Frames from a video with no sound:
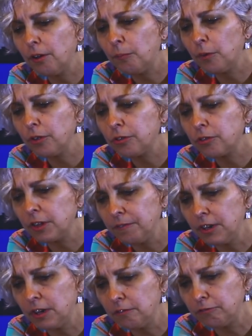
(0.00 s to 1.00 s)
was
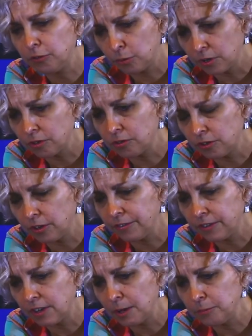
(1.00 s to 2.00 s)
living in Florida still at
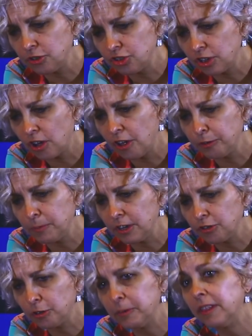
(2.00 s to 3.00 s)
the time, and she called me
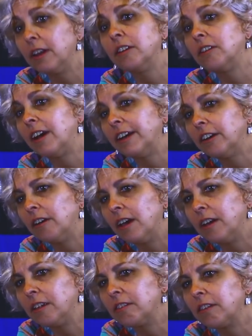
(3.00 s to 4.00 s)
and told me that a tiger
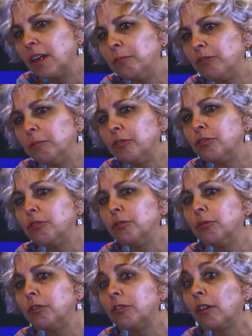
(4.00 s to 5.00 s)
had escaped from the zoo.
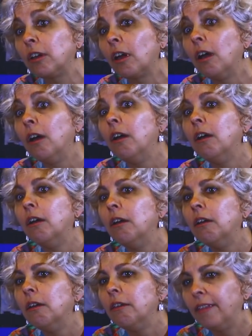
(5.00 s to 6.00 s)
And it's like,
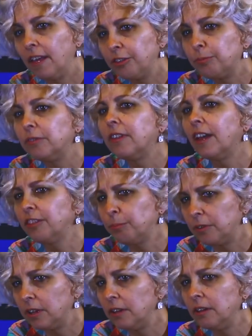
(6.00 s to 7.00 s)
that's
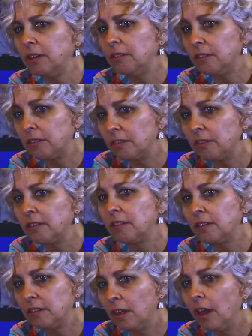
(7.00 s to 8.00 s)
what he needs.
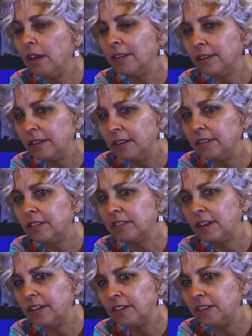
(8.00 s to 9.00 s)
Yeah, he needs a
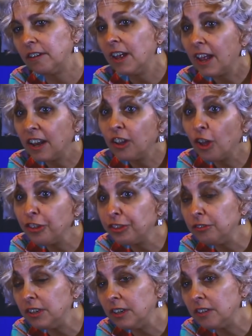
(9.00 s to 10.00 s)
tiger. And he also
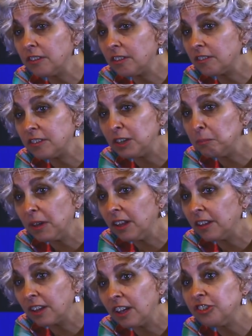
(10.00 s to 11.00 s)
needed Sistine
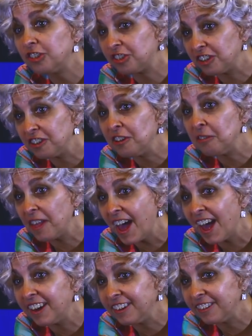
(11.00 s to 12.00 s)
Bailey. I just didn't know
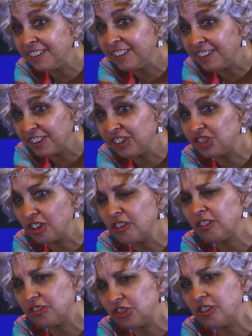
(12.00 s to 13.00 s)
that either. She's
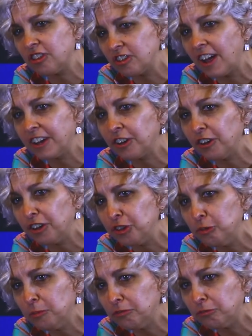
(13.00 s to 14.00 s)
a tiger in
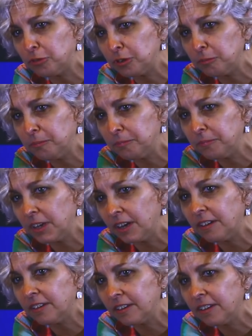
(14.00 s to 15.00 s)
human form.
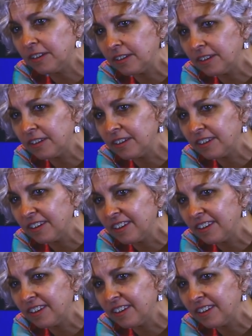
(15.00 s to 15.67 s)
Yeah. My kids always